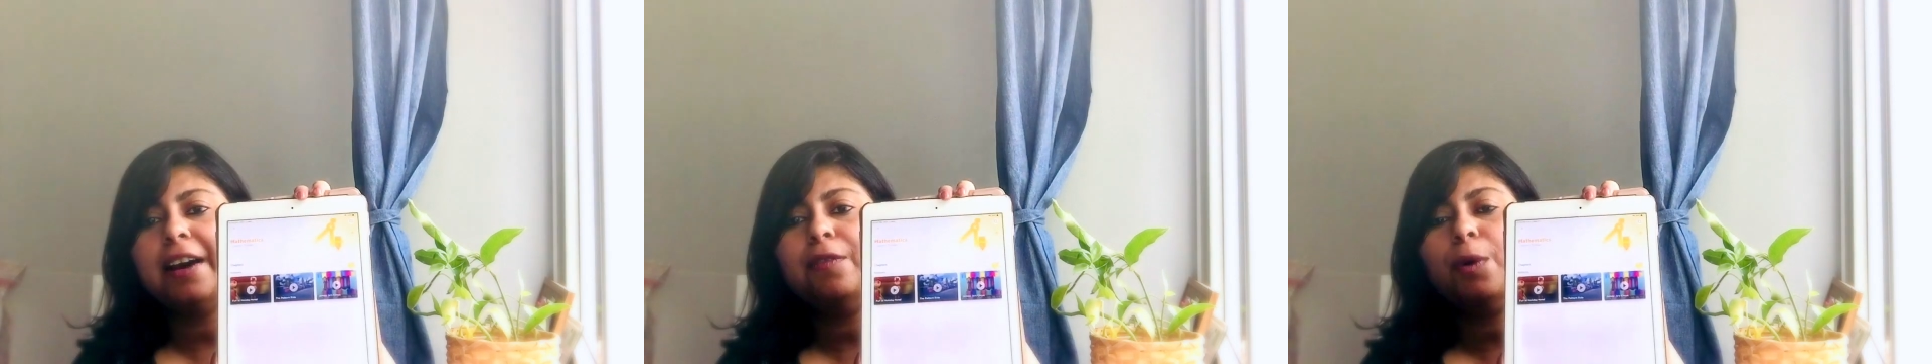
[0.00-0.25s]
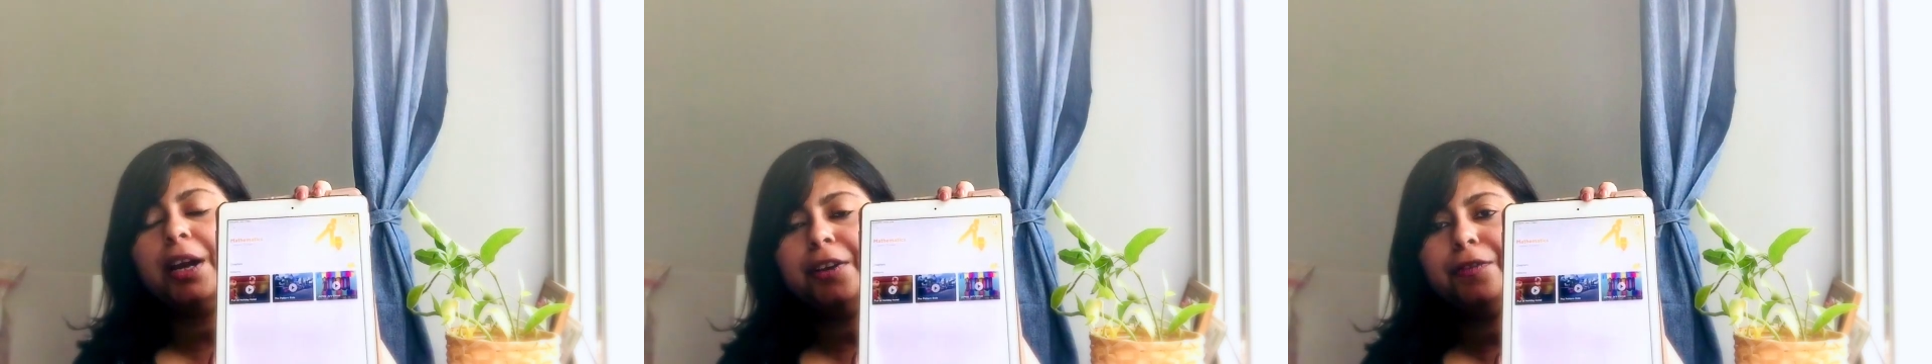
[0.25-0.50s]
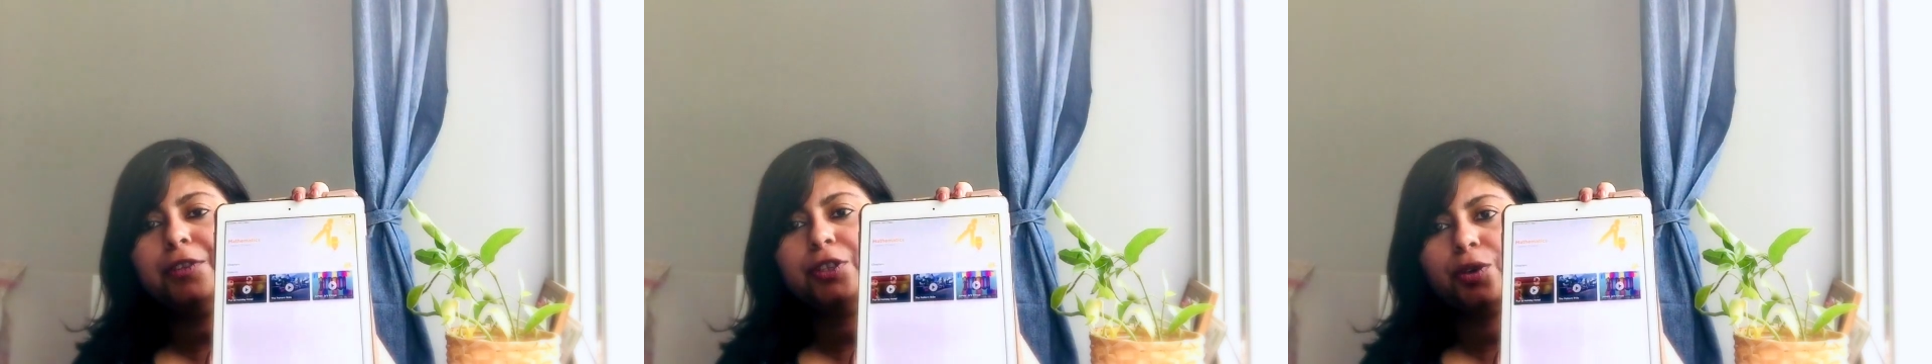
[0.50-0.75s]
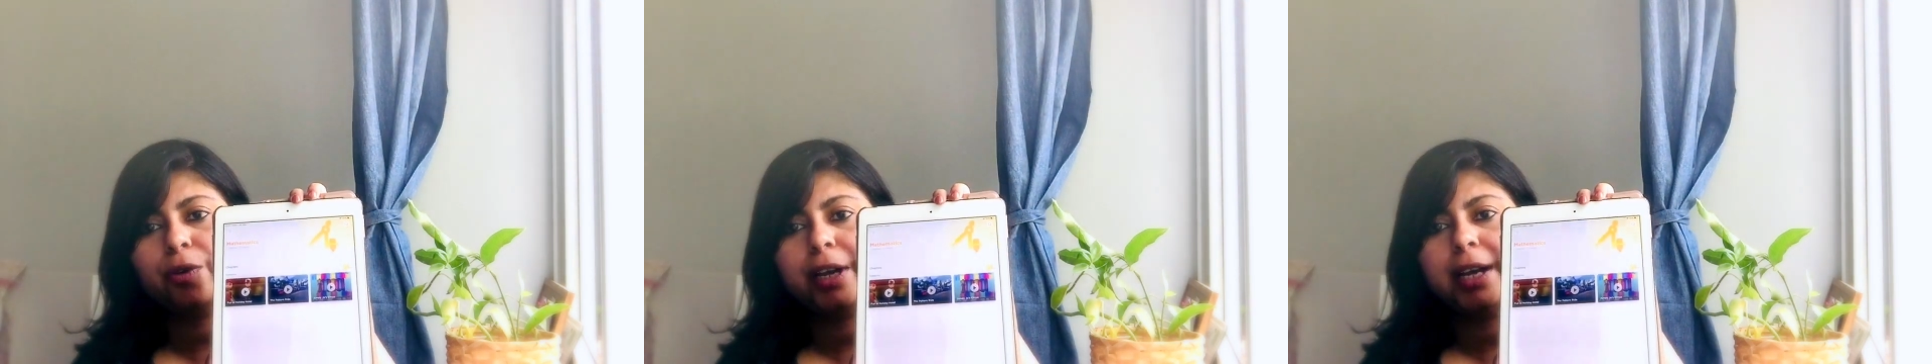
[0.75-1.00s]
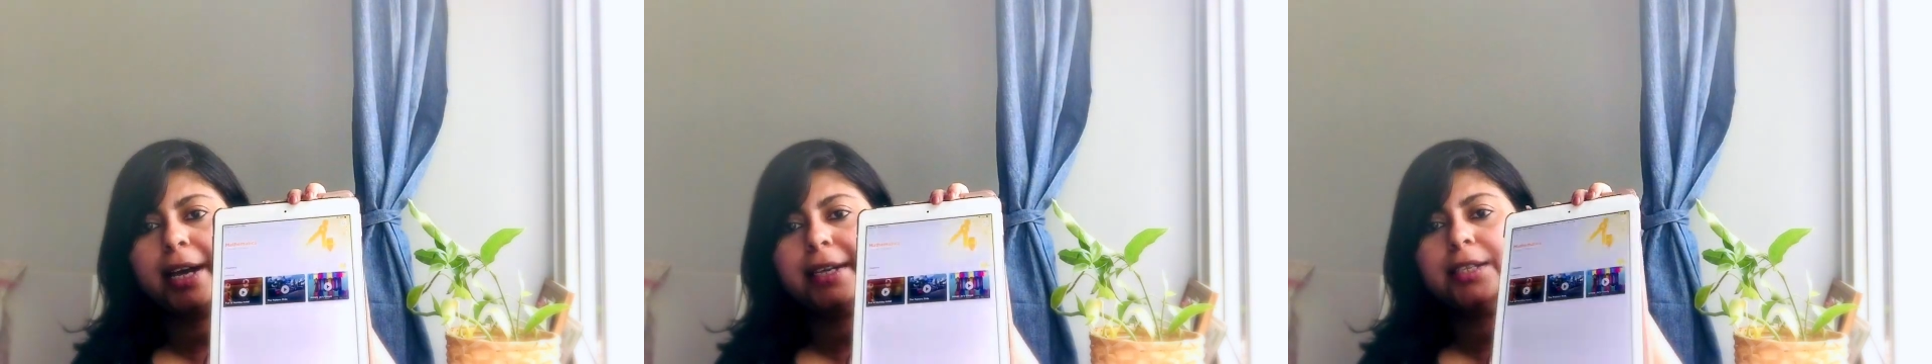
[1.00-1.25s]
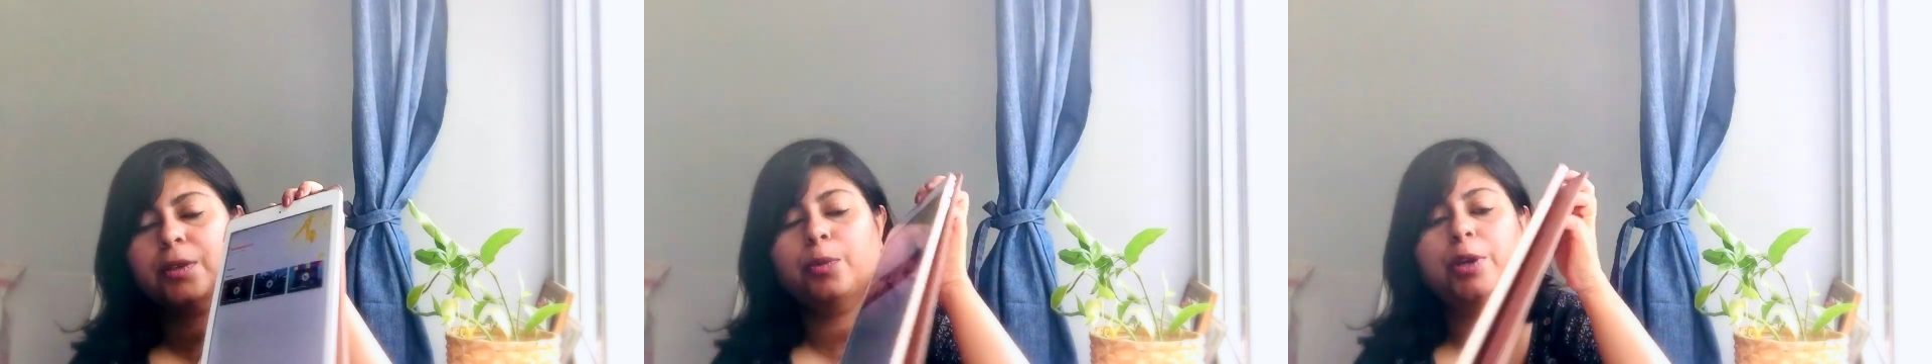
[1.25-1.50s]
they have wonderful
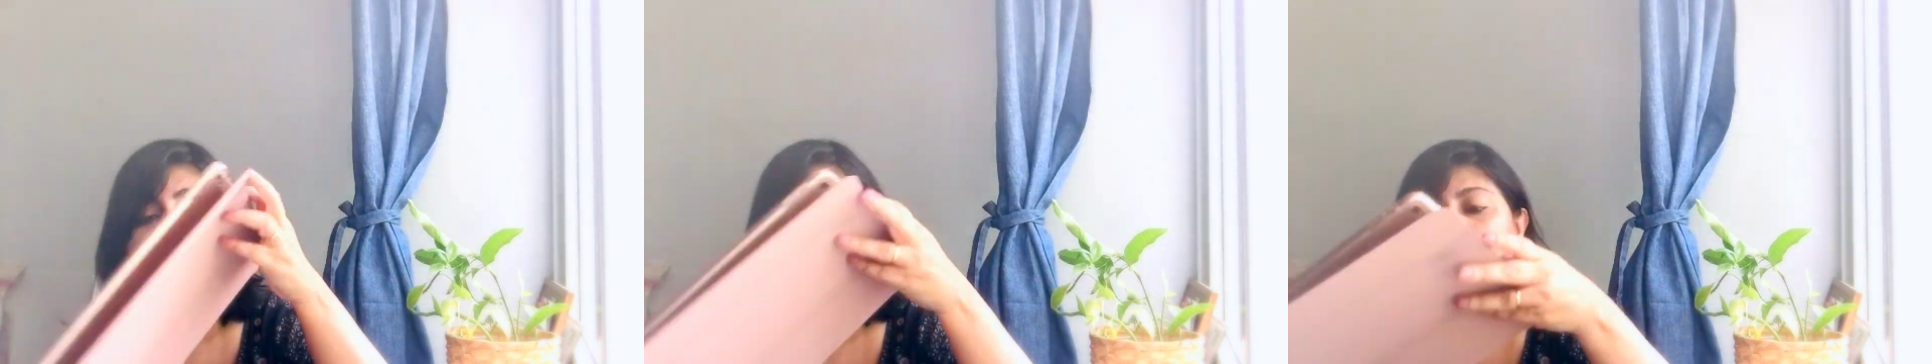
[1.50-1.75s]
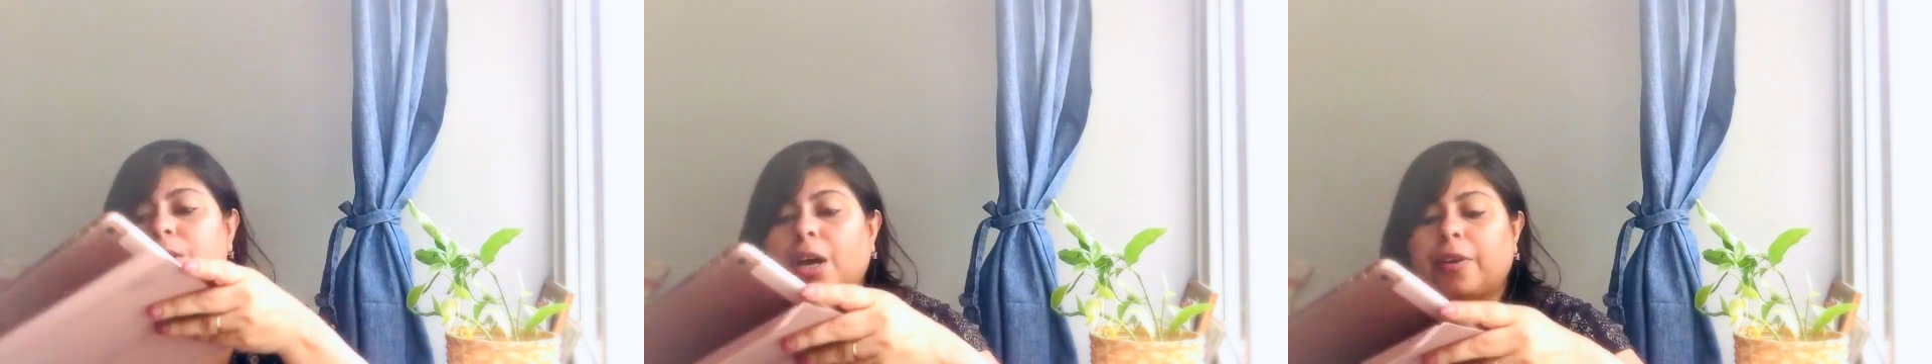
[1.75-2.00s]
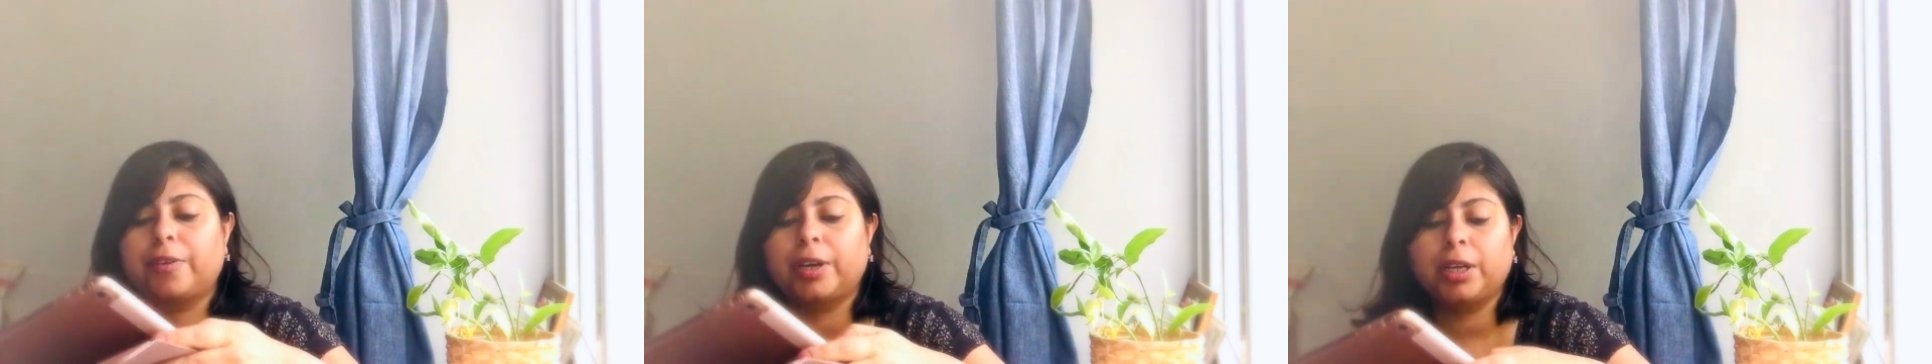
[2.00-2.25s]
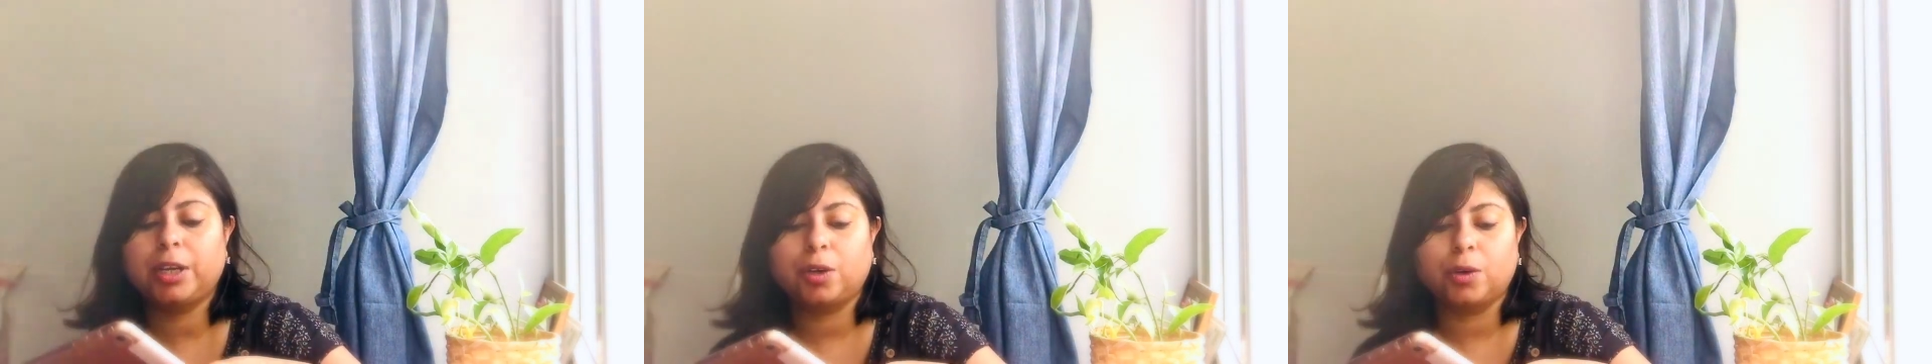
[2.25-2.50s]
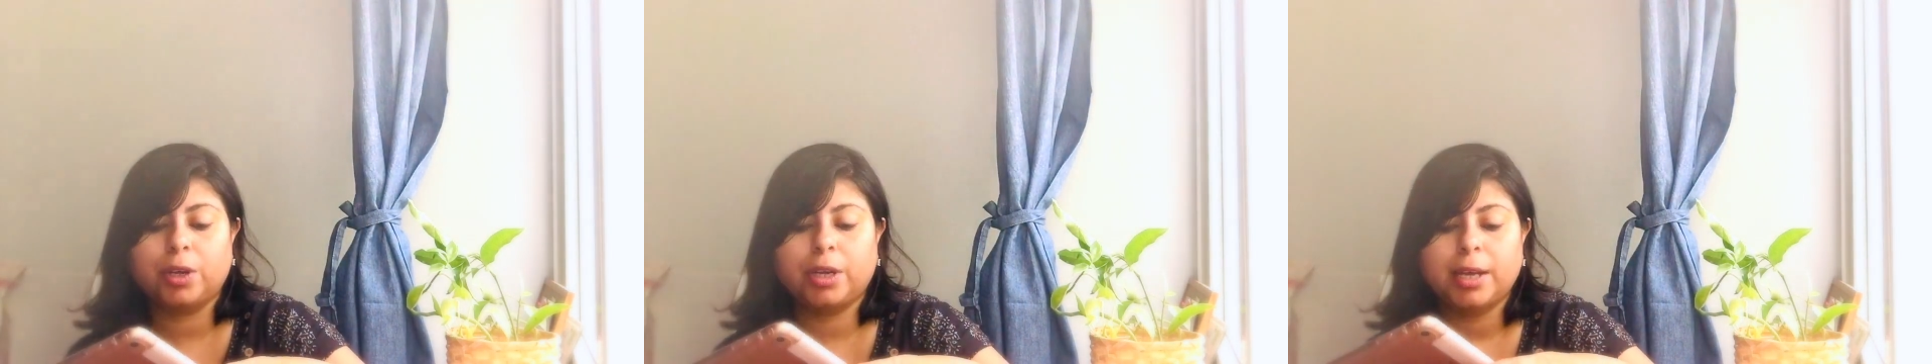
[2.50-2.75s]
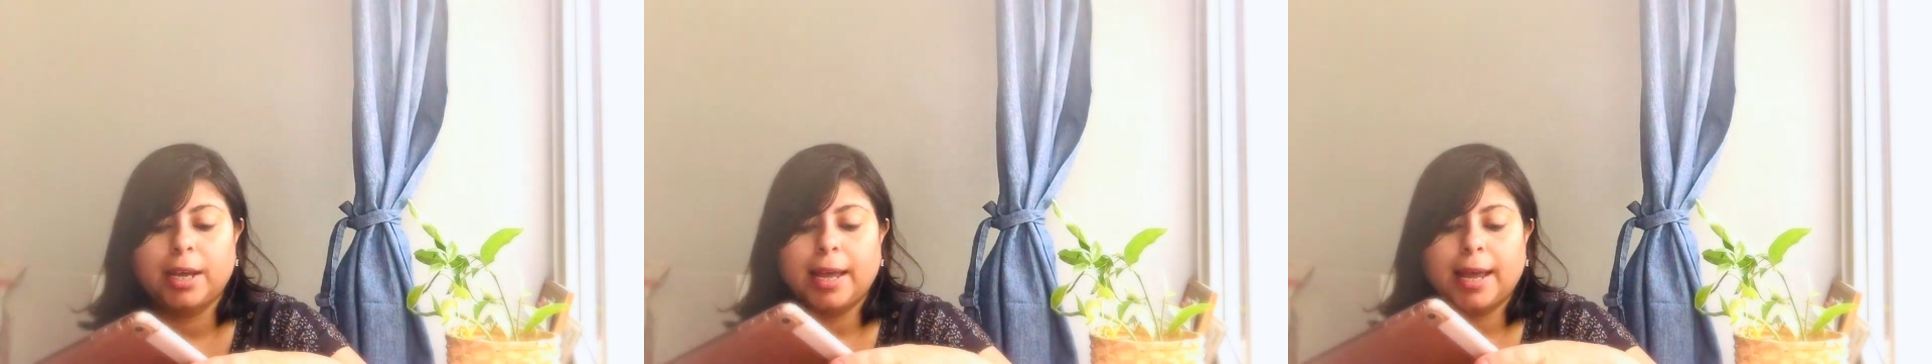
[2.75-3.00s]
storylines. The videos are really good